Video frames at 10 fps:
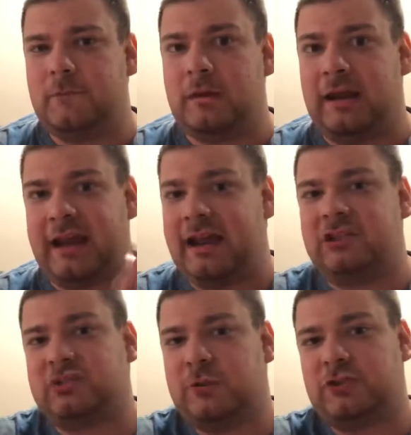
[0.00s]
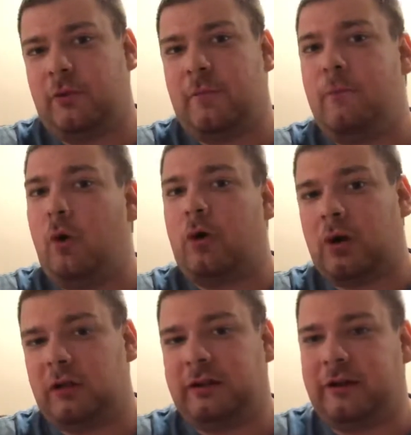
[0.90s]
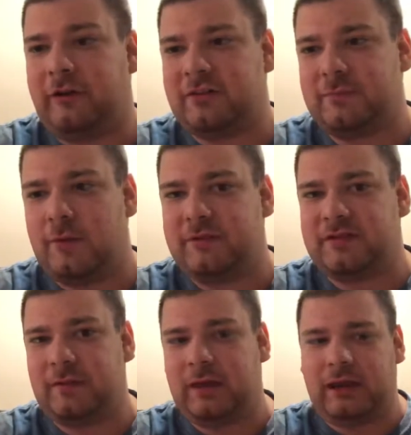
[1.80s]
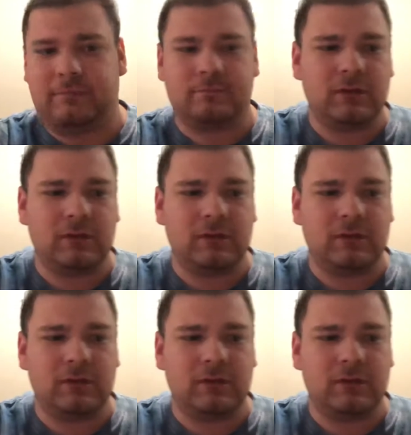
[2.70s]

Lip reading: like, I just wish there were more hilarious moments in the game.